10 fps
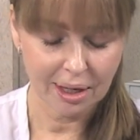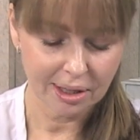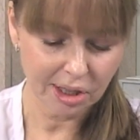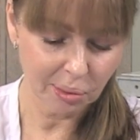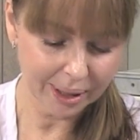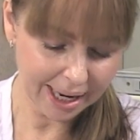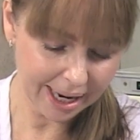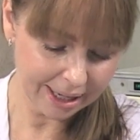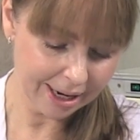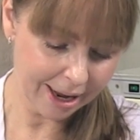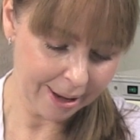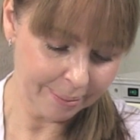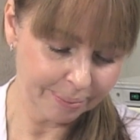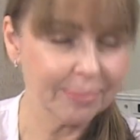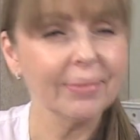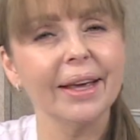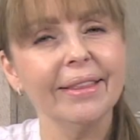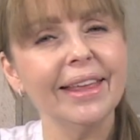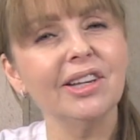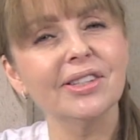So again,
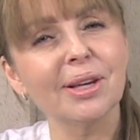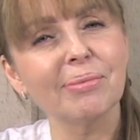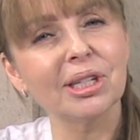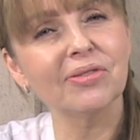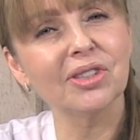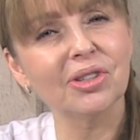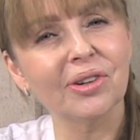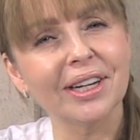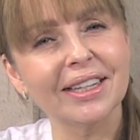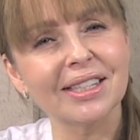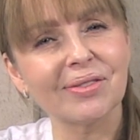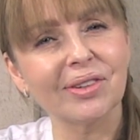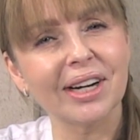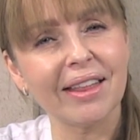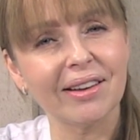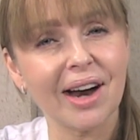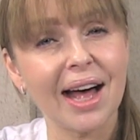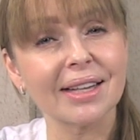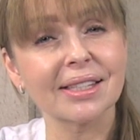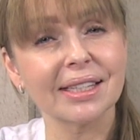thank you so much for joining us for another
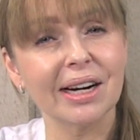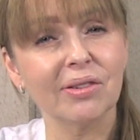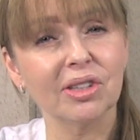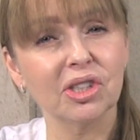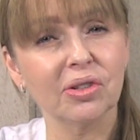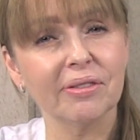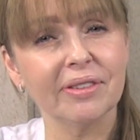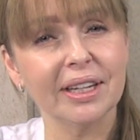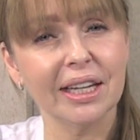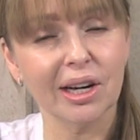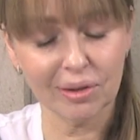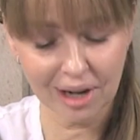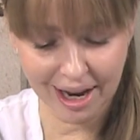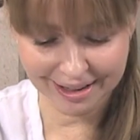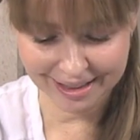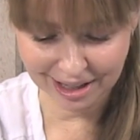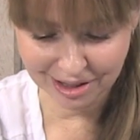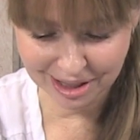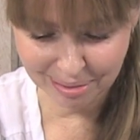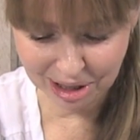Ask Nerida Joy video. Laila, thank
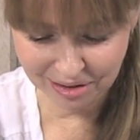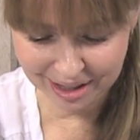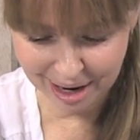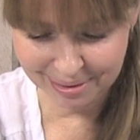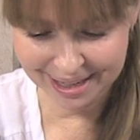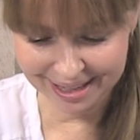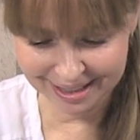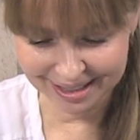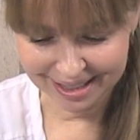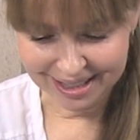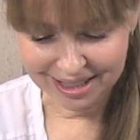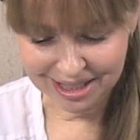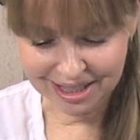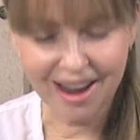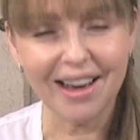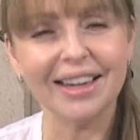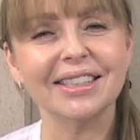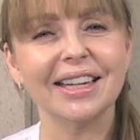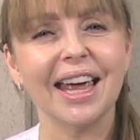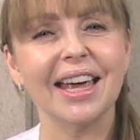you so much for coming in
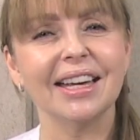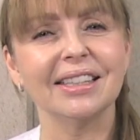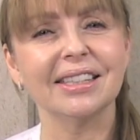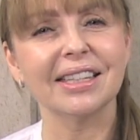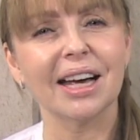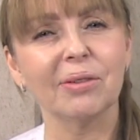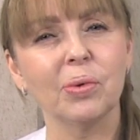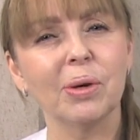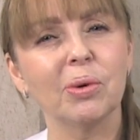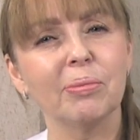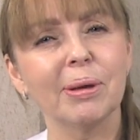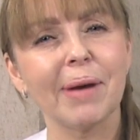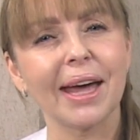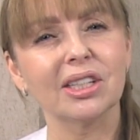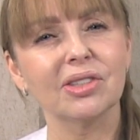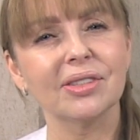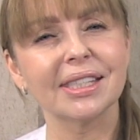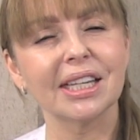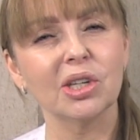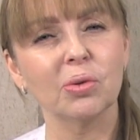tonight, and we will be back to
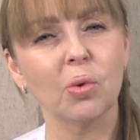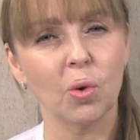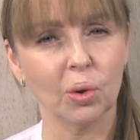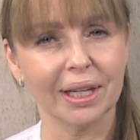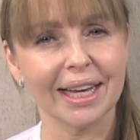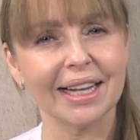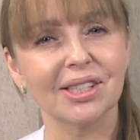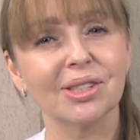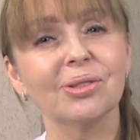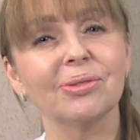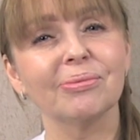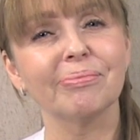see you all again soon.